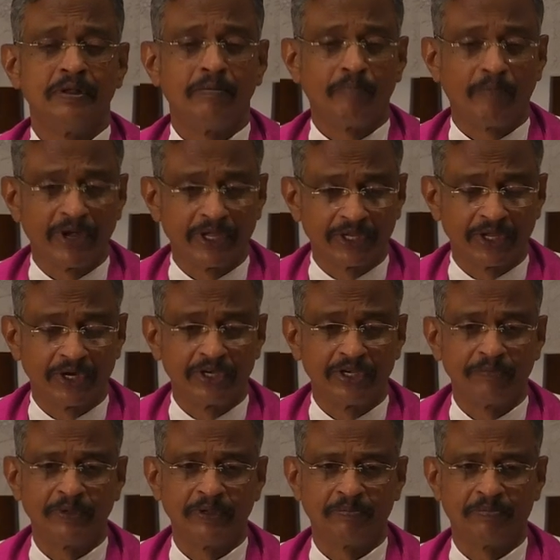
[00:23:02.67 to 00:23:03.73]

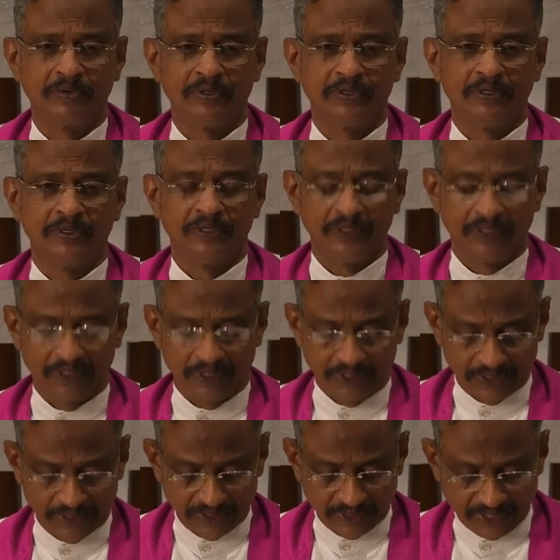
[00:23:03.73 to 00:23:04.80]
minority people.
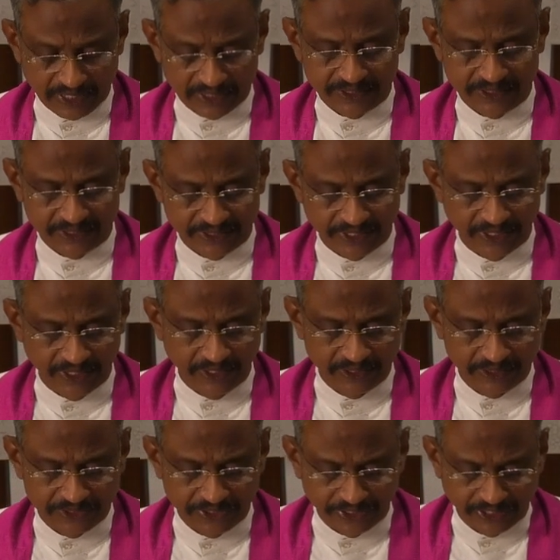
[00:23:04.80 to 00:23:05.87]
That's the
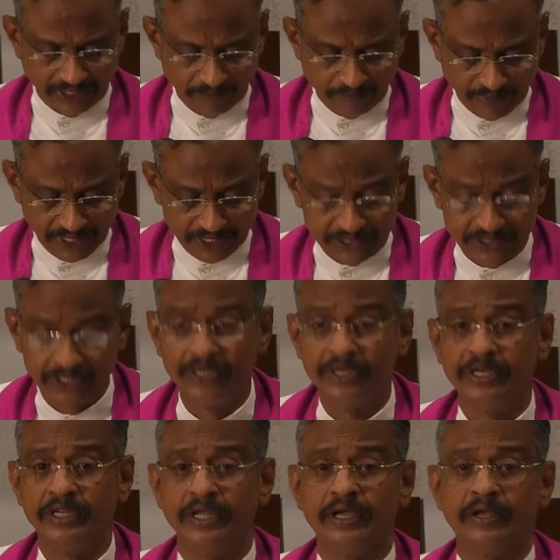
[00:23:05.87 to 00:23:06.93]
thing taking place in
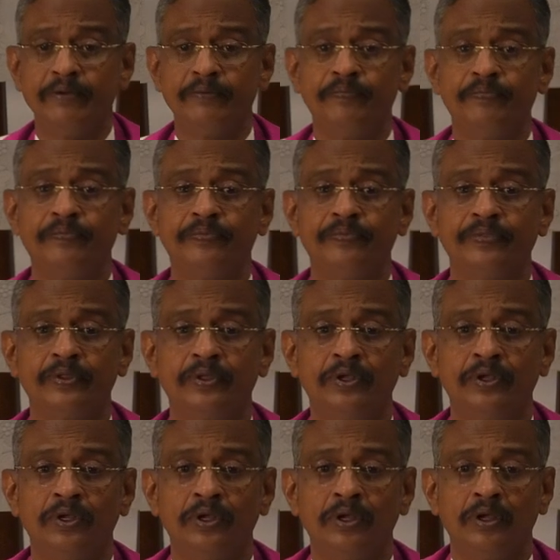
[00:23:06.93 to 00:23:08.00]
India
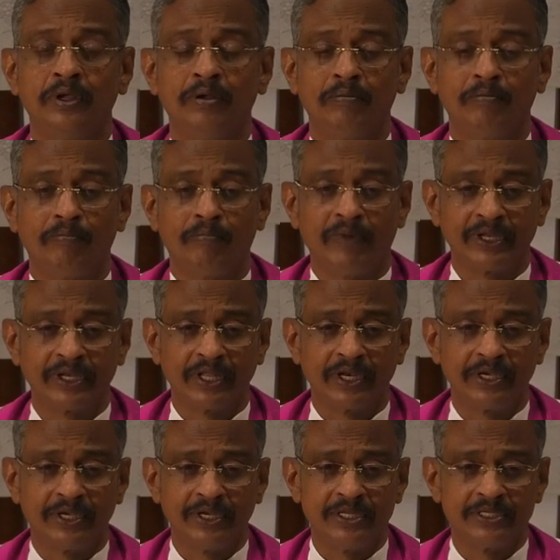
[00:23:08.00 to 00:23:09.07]

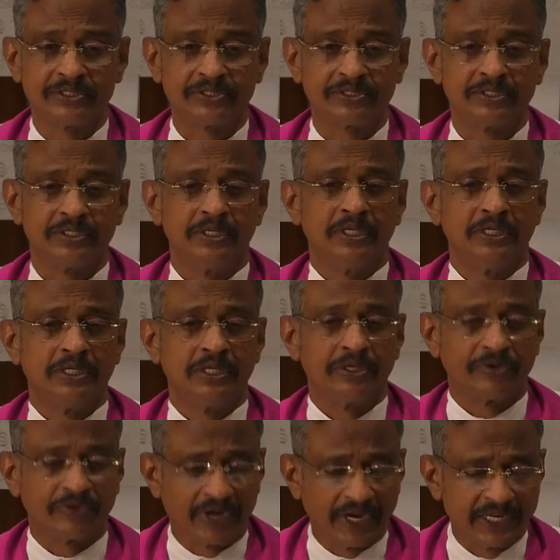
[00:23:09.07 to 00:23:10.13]
minorities'
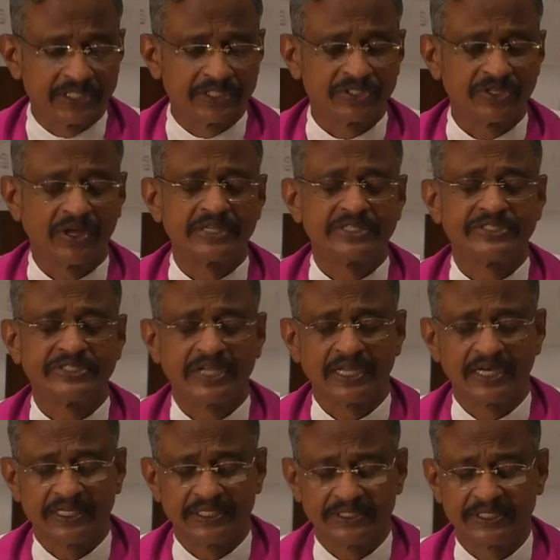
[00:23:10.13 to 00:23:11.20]
rights are
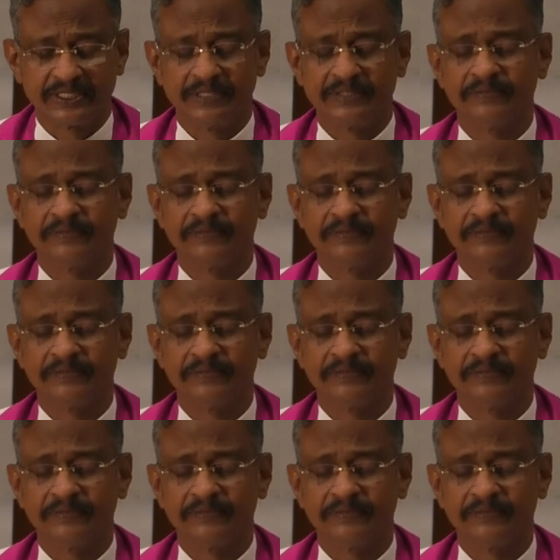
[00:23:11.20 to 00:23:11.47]
challenged.